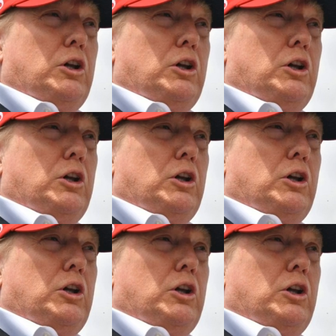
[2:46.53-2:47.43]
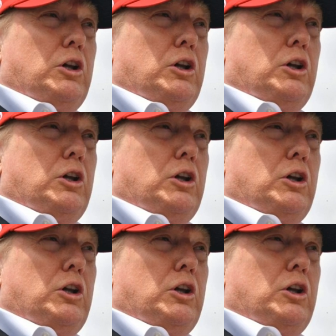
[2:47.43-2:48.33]

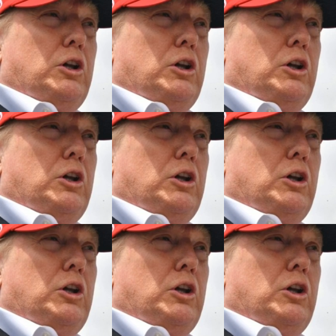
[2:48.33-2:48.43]
No one is speaking in this clip.